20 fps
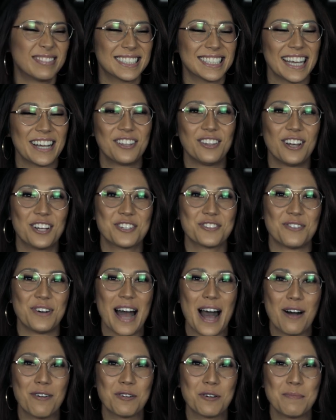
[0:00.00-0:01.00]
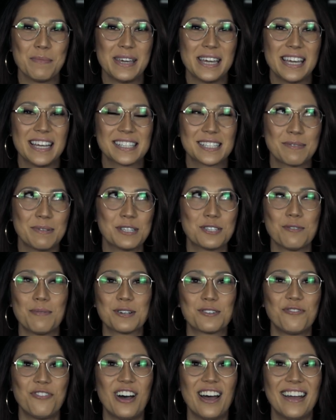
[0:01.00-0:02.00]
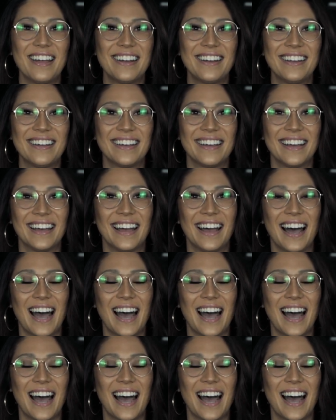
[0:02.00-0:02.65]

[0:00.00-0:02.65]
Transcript: psychological alchemy. It's going to be so much fun.